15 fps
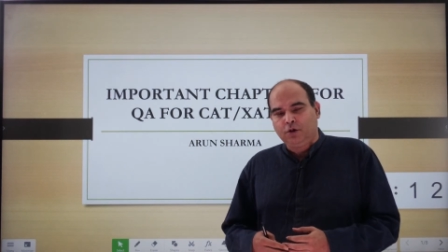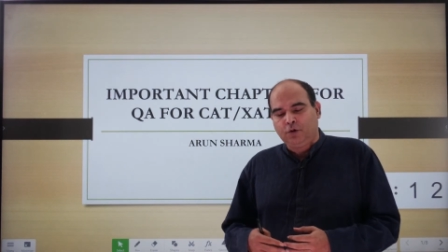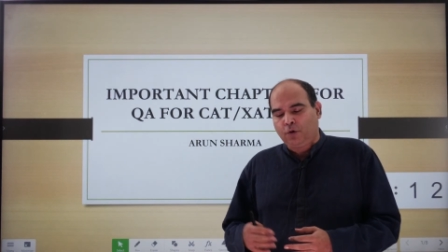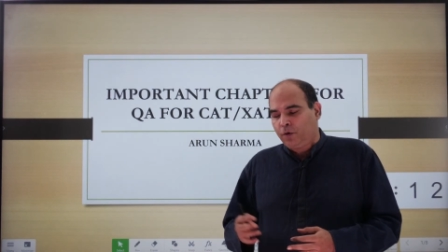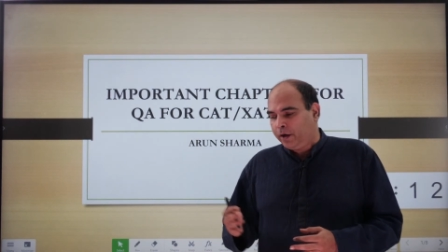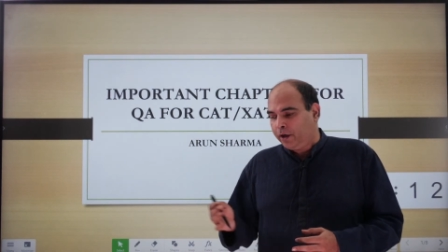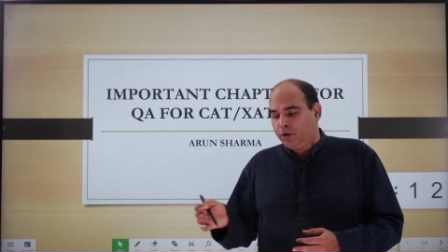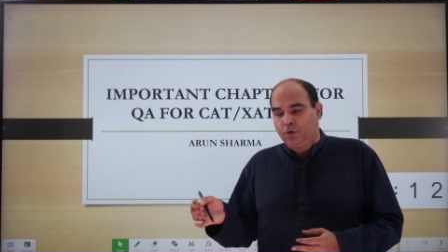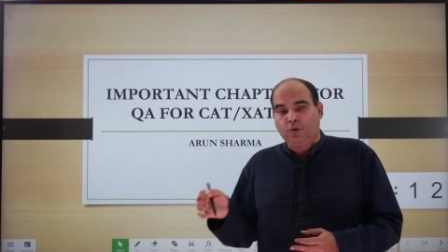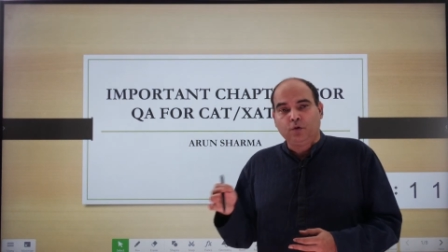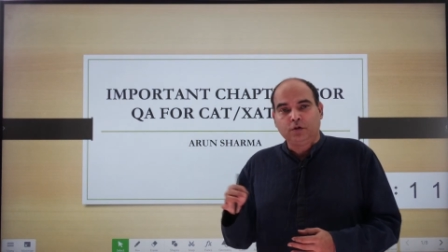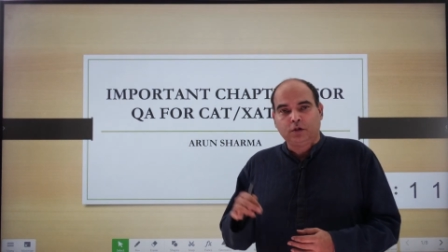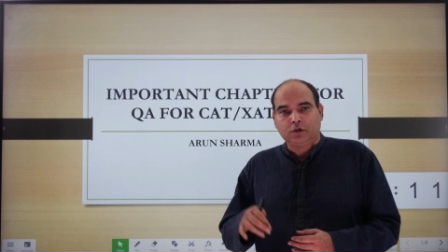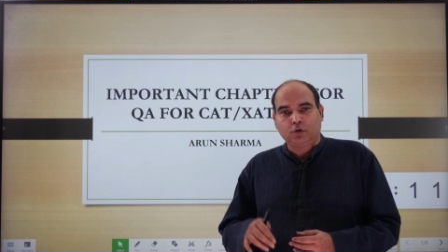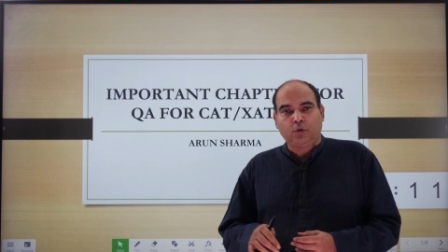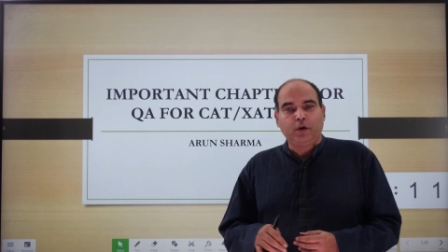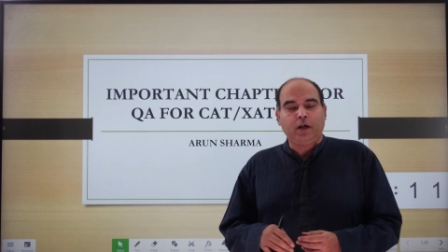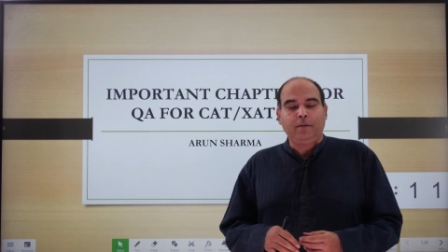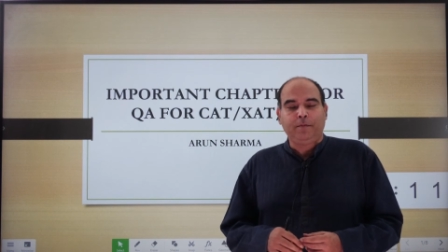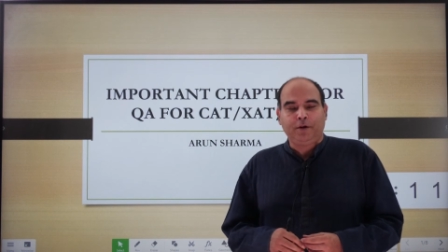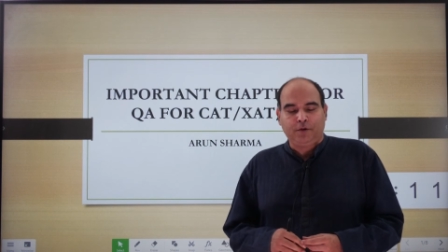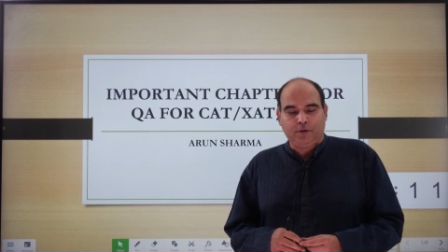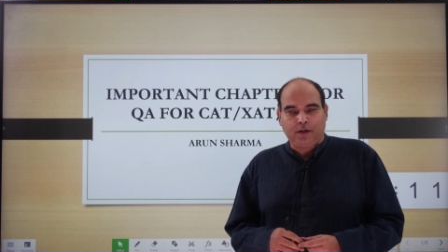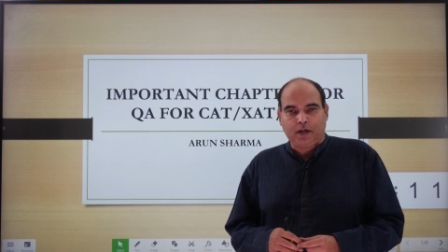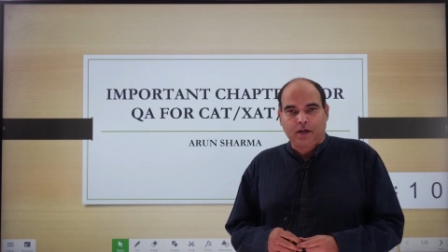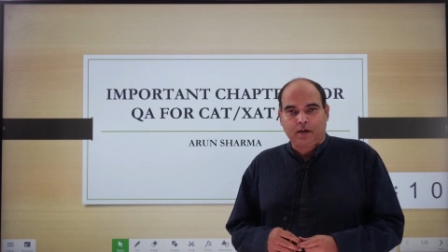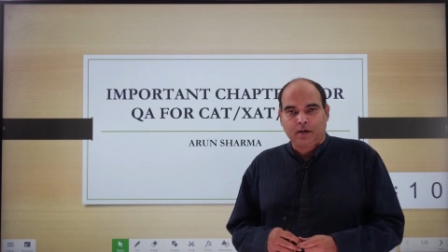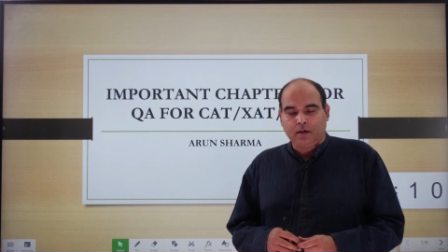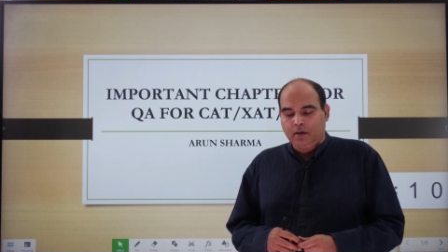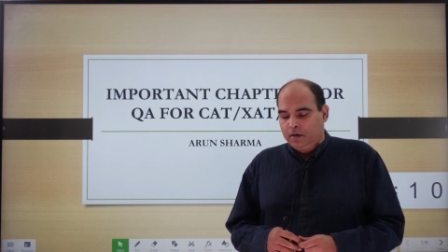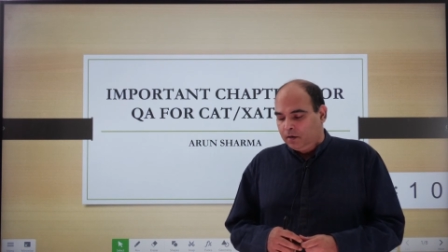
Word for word: You don't need to go so deep into that.